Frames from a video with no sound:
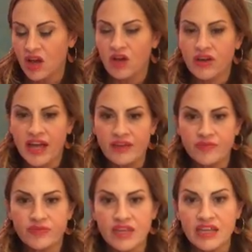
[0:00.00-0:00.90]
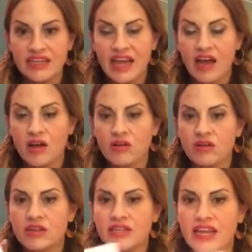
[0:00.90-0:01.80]
Okay, now
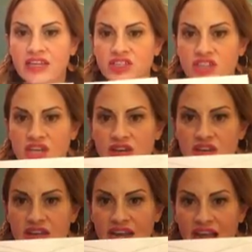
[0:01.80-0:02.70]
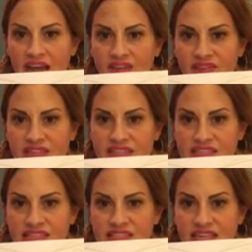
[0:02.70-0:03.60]
next sheet you're going to have is
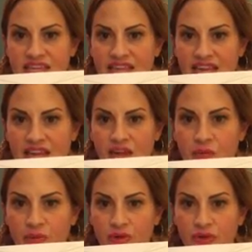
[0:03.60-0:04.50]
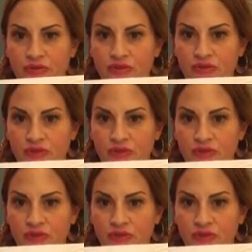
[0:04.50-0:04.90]
this Ignite Approved